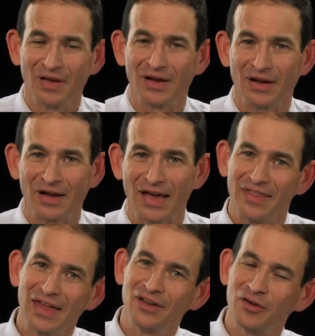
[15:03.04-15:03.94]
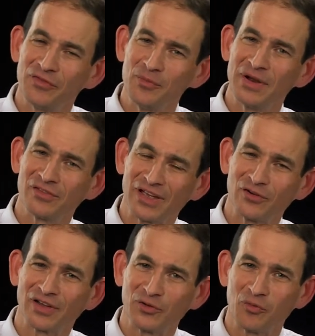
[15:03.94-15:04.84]
Uh, and then a few minutes
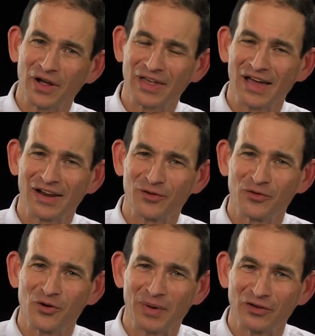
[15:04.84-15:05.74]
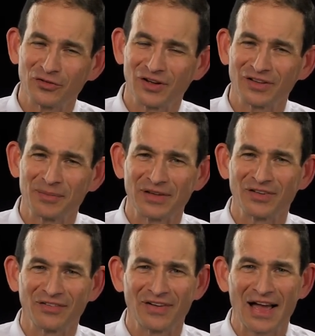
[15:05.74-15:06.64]
later, as I was walking out of the room, I just thought to
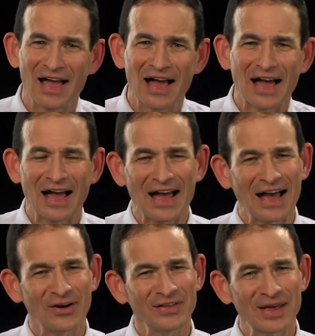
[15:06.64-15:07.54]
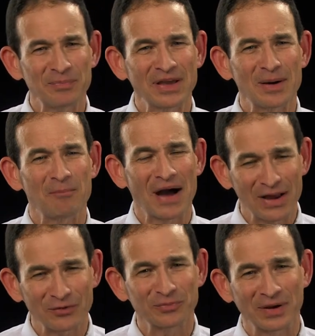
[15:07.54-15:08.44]
myself, how did that become
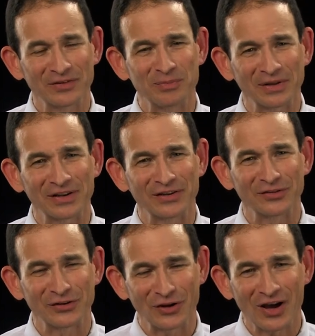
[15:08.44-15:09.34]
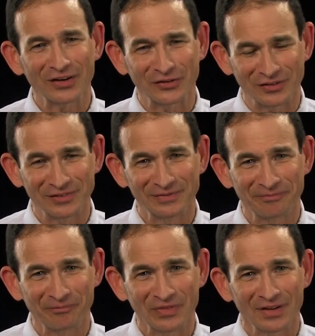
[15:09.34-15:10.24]
my responsibility as the doctor
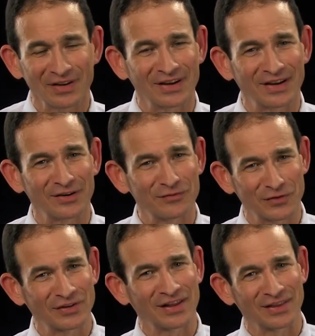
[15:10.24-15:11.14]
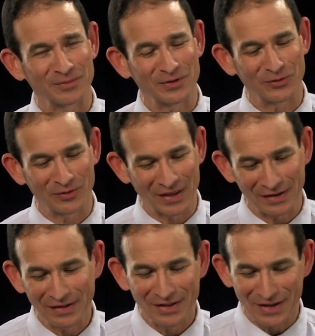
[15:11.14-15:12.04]
uh, for telling them to do
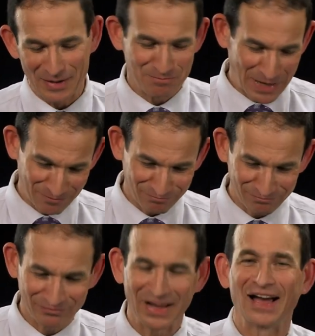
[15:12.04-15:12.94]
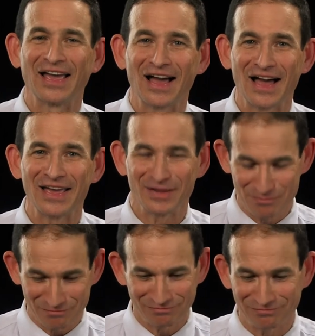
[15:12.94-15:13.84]
that? Um, but I, I,
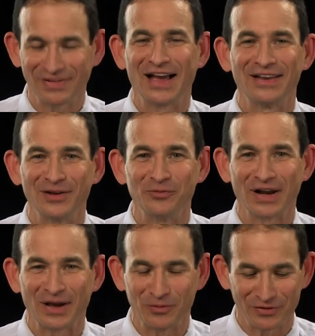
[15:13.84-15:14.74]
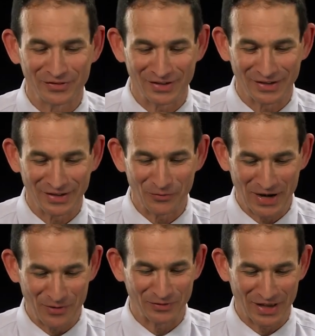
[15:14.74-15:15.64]
I did what I was, uh,
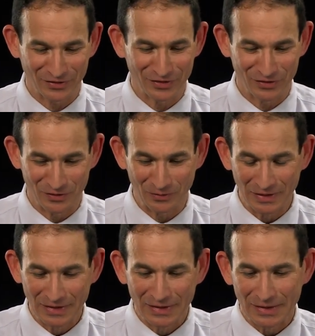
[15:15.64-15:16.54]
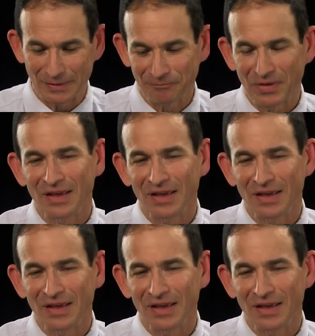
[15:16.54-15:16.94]
what I was asked to do. Um,